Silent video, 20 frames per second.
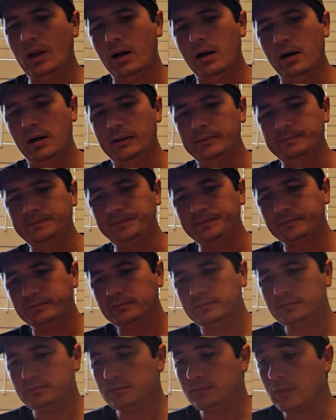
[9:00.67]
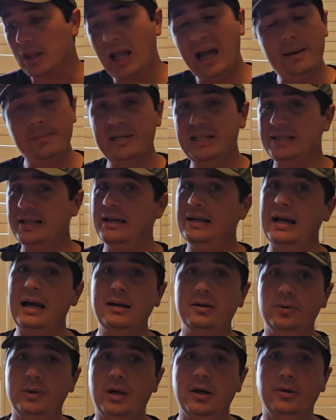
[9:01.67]
That being said, I
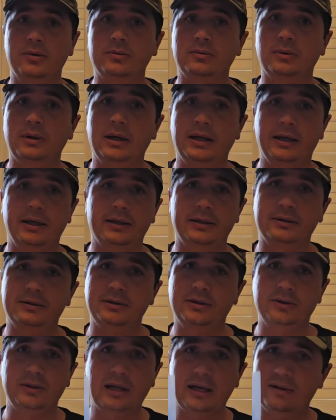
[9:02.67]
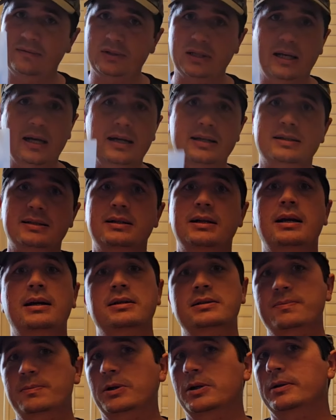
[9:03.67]
don't know, and you'd have to ask an
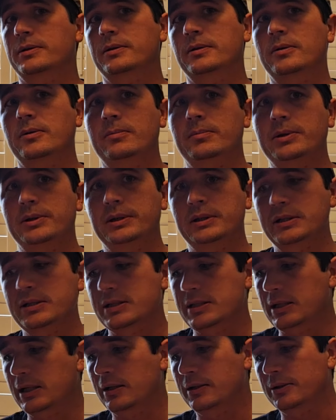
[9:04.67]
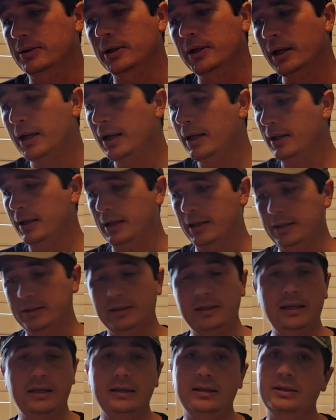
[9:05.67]
expert on putting these together,
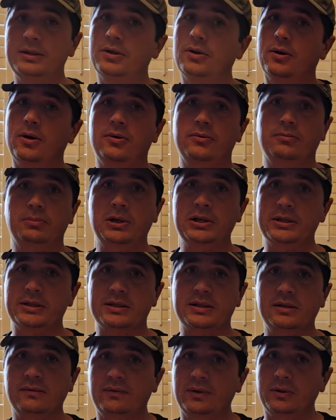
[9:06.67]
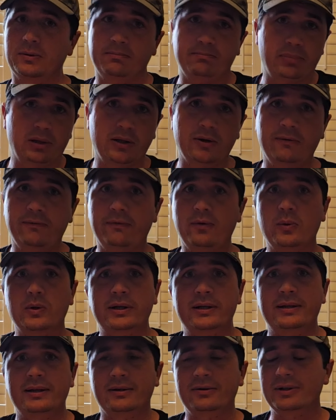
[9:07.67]
and eat at your own risk if you're below
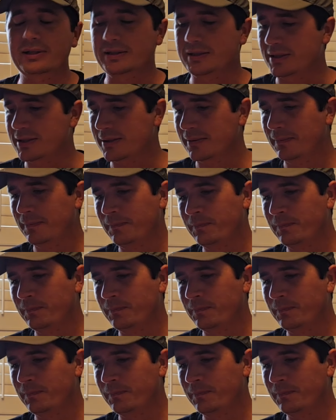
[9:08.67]
40 degrees.